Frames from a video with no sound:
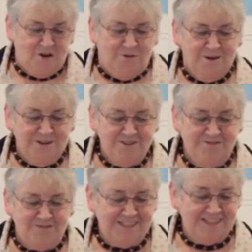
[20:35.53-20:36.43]
weird
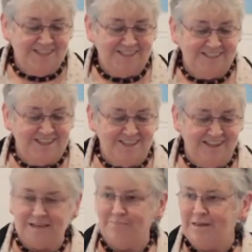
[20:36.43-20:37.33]
fuzzy skin
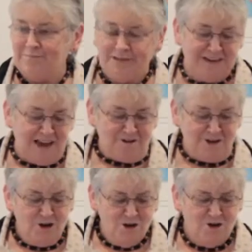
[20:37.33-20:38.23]
like baby down,
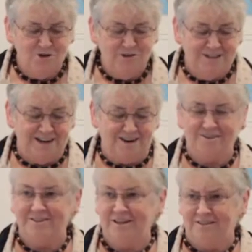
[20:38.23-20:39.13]
who
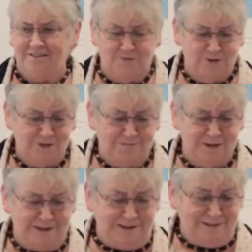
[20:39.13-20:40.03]
dared take the first
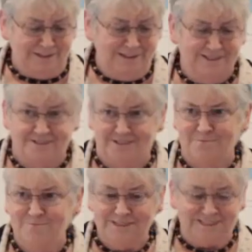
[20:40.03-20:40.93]
bite?
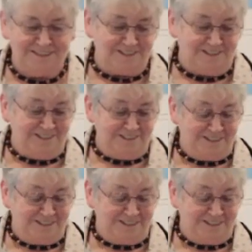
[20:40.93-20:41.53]
Someone did.